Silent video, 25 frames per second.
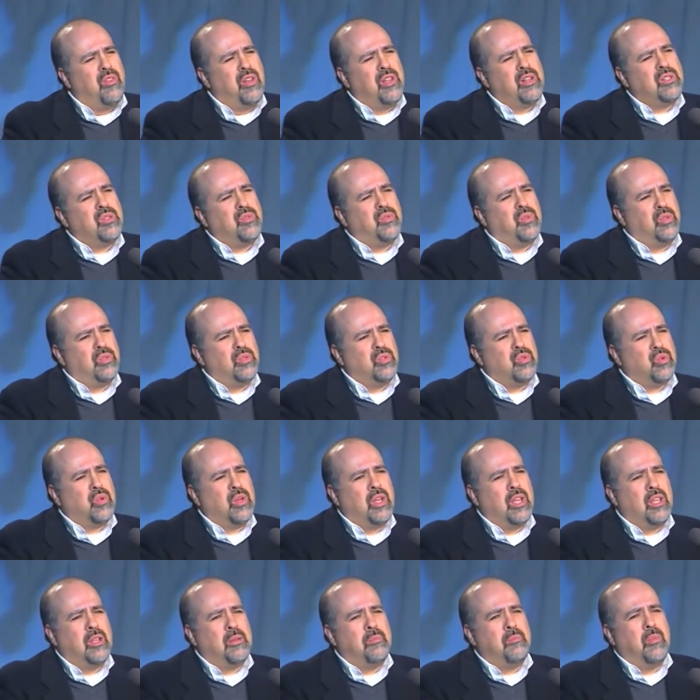vengeful
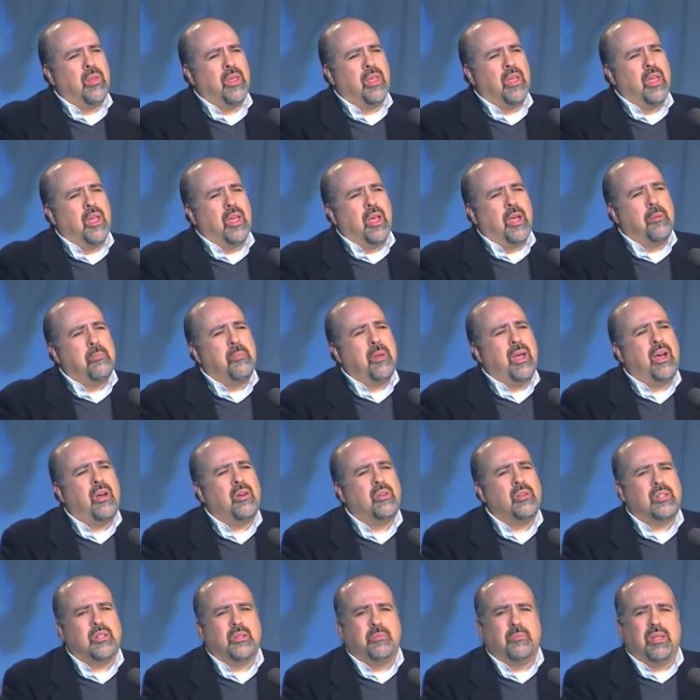dream
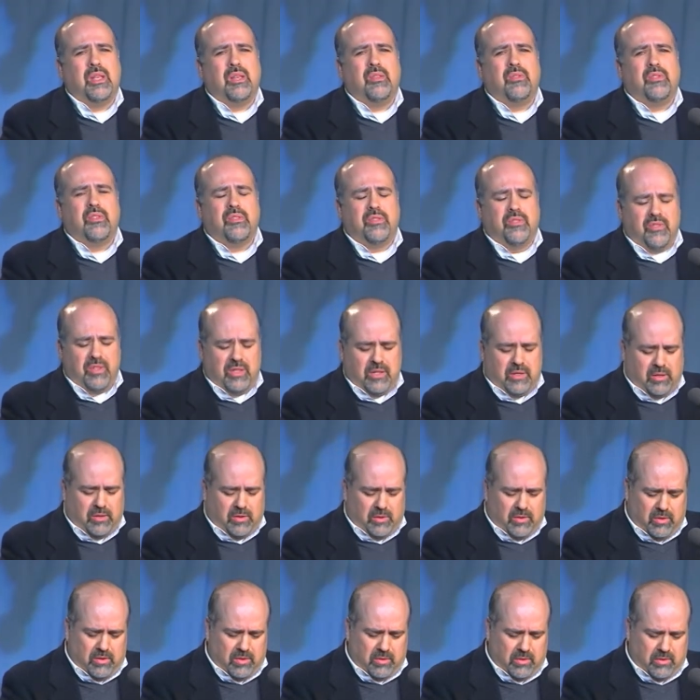about to be
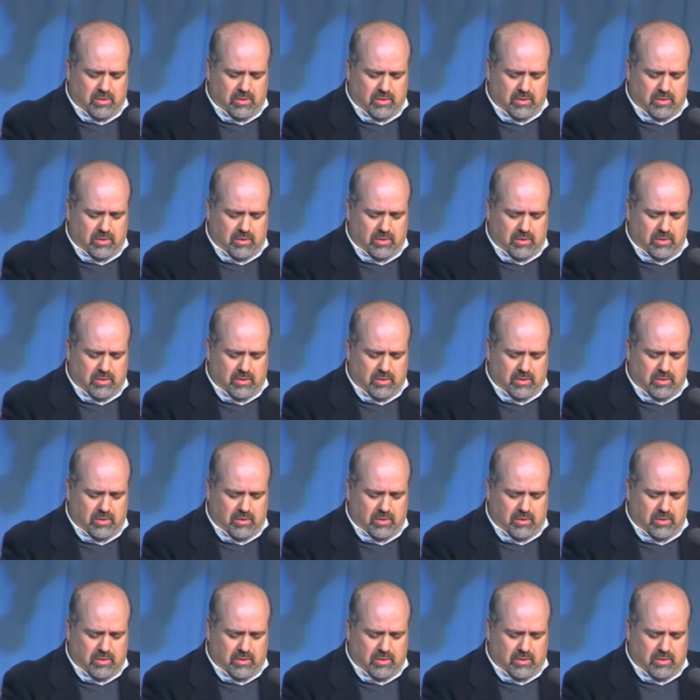fulfilled.